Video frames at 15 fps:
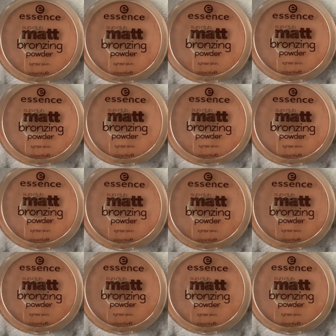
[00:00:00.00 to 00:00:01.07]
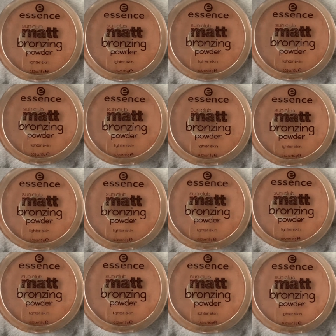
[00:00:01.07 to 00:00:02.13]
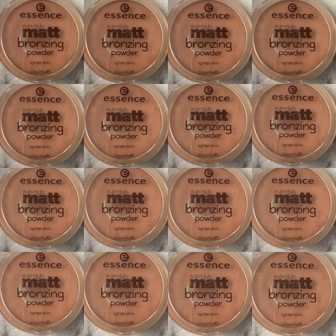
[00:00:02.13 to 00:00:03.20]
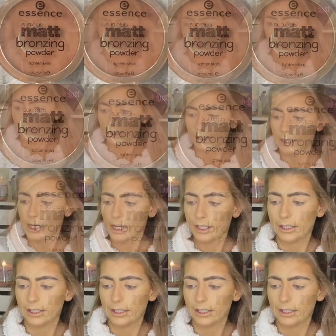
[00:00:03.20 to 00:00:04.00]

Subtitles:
Sun Club Matte Bronzing Powder in Natural.